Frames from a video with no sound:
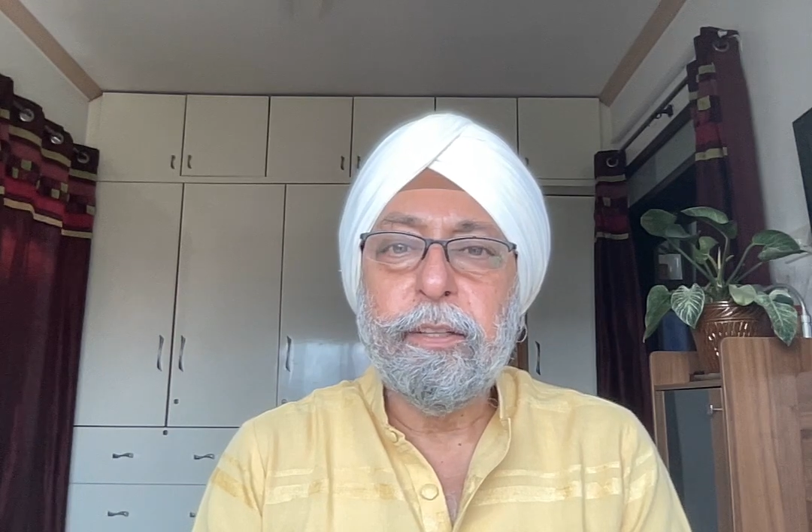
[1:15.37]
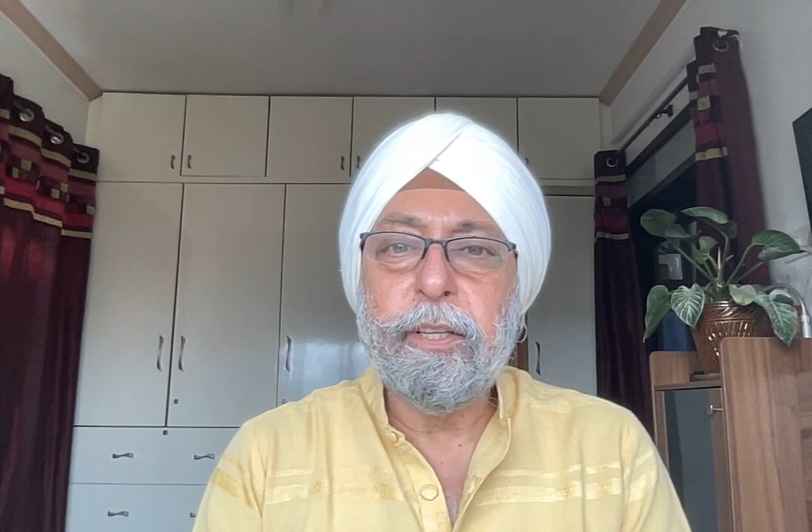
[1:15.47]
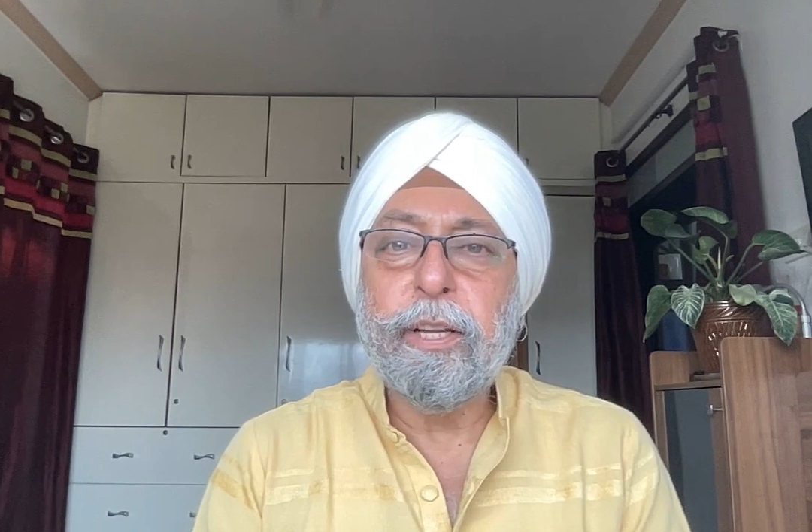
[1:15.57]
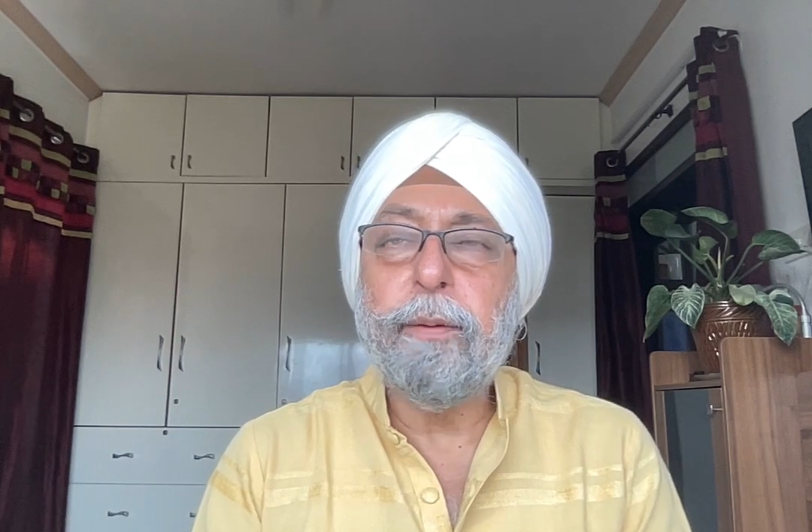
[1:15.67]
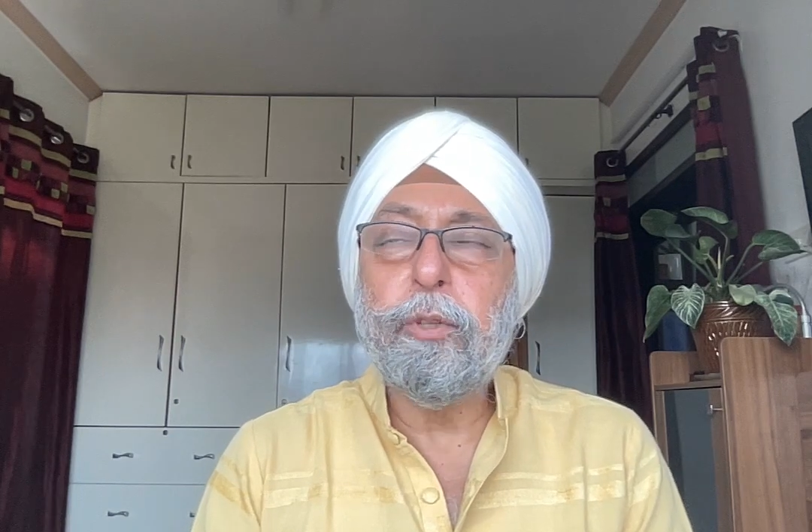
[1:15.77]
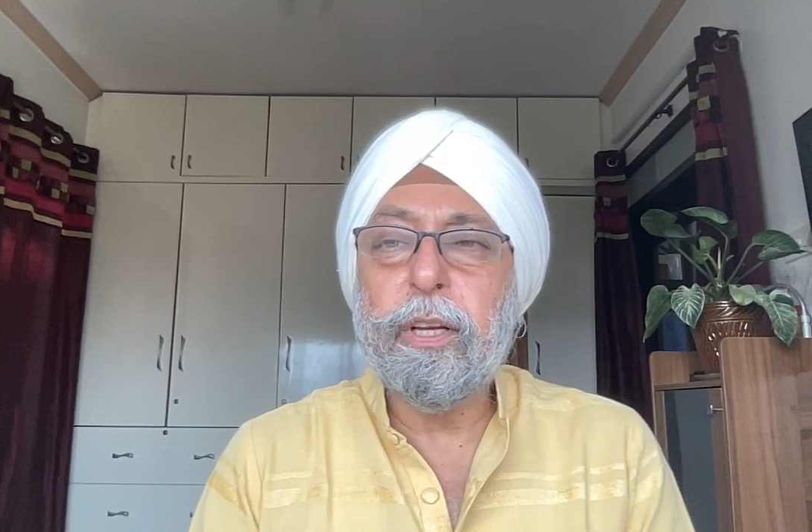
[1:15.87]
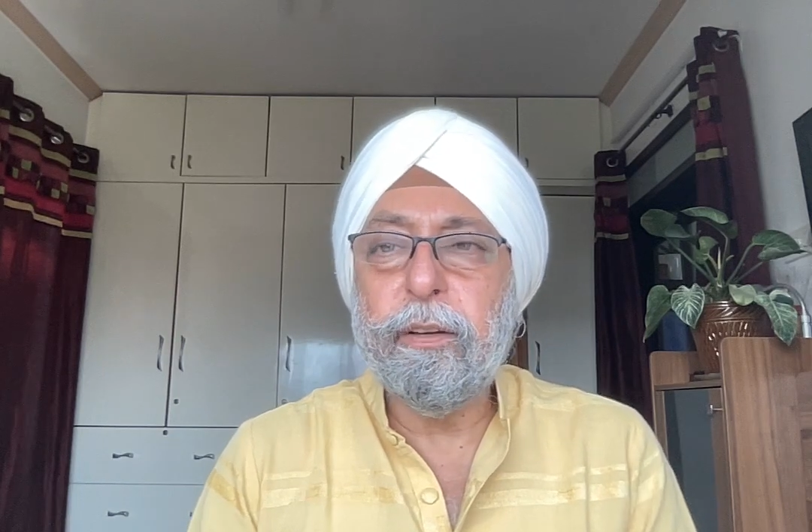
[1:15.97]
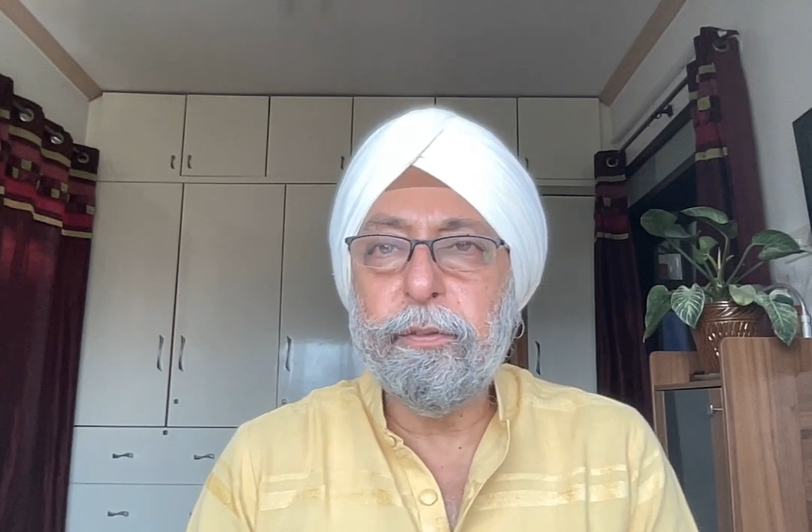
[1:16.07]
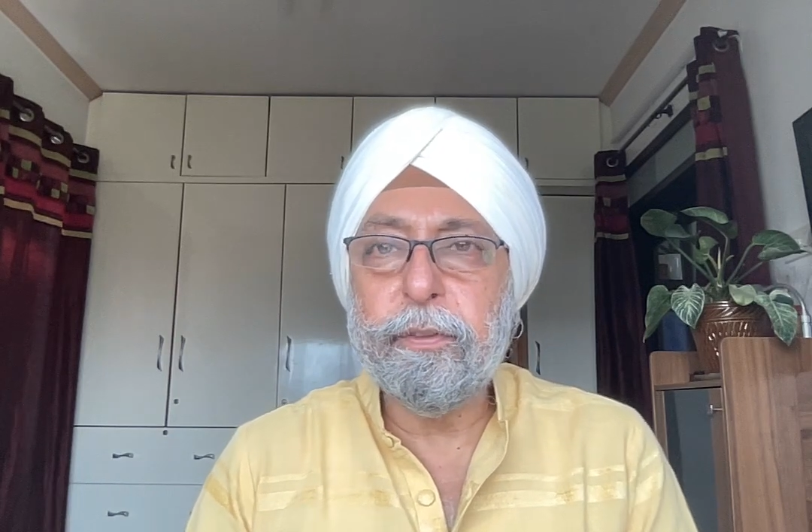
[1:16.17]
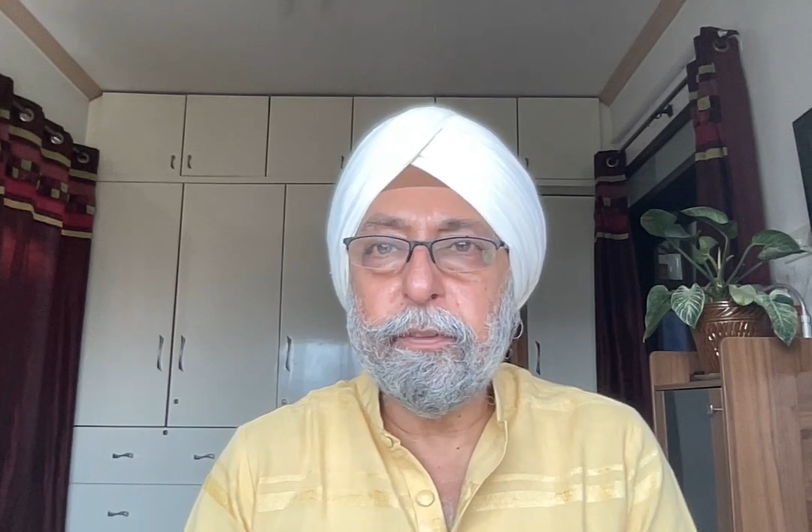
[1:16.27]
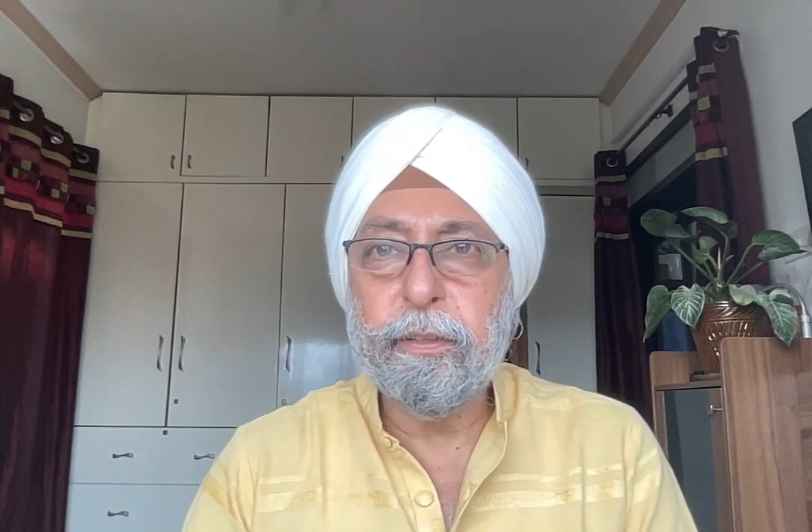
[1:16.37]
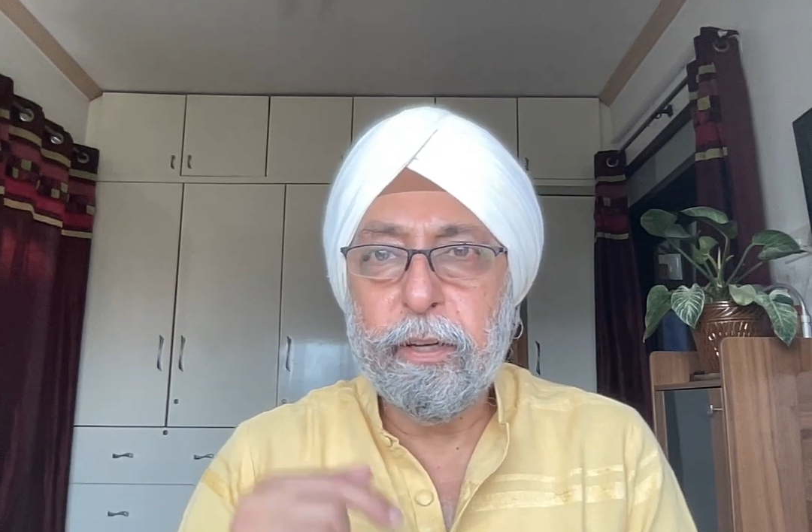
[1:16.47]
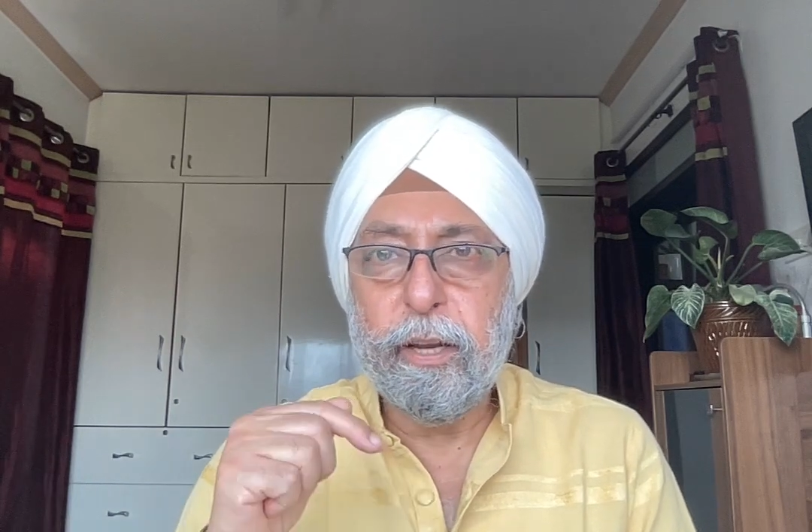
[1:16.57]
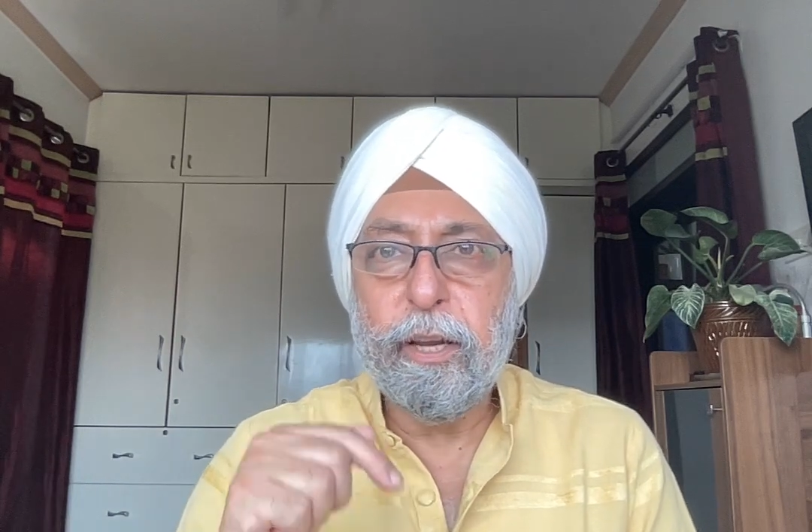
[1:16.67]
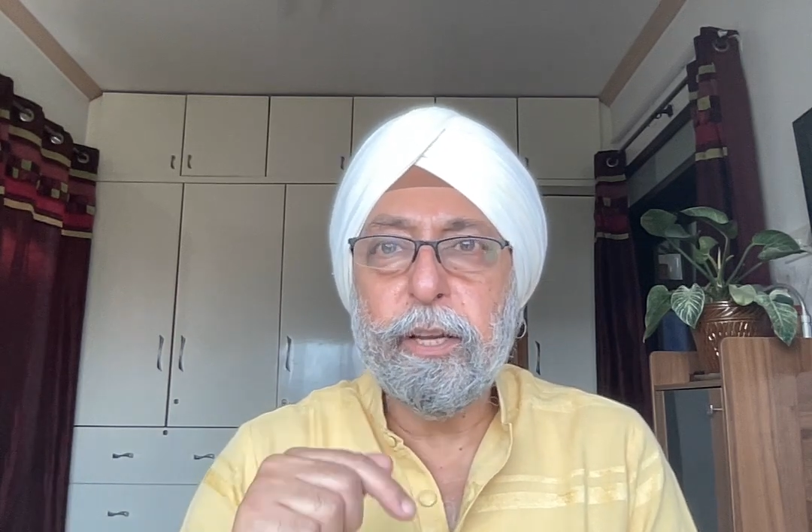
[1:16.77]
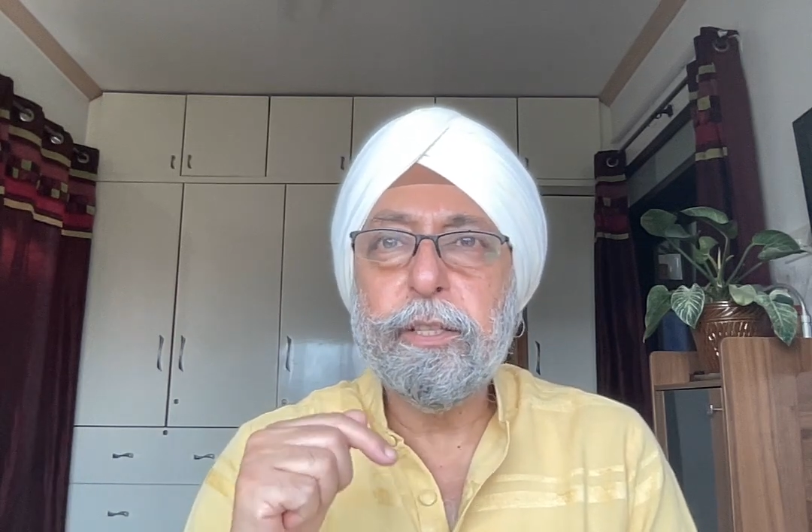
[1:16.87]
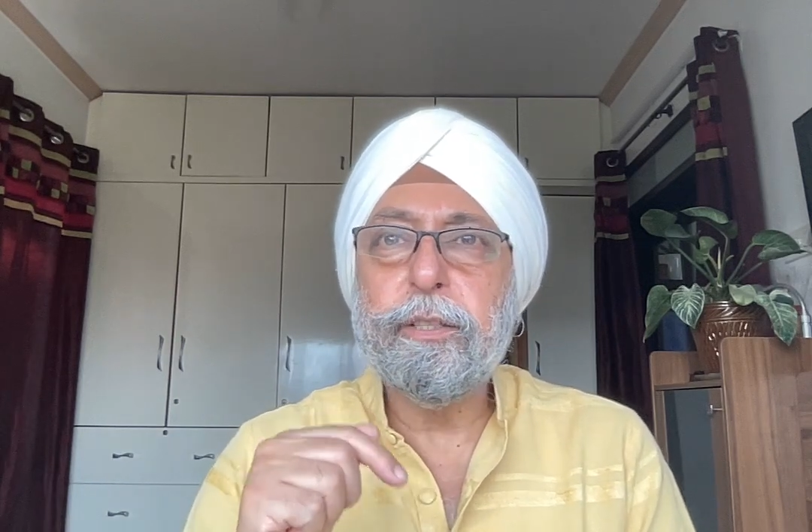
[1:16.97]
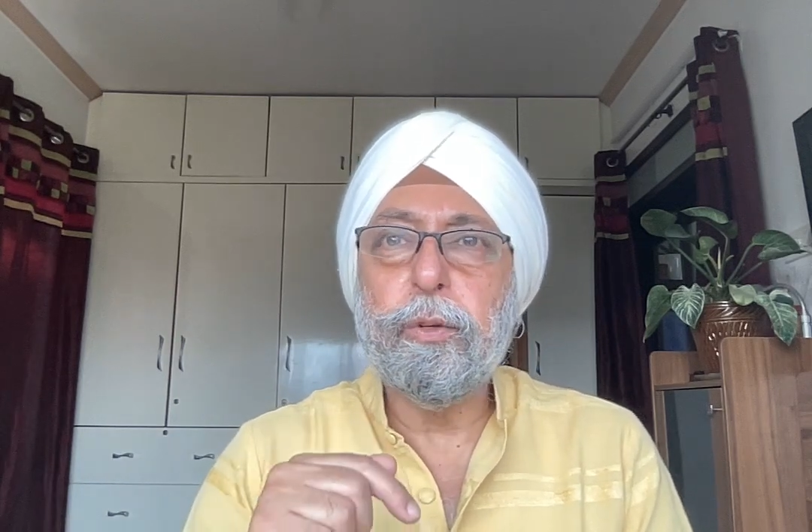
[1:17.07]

The time to give is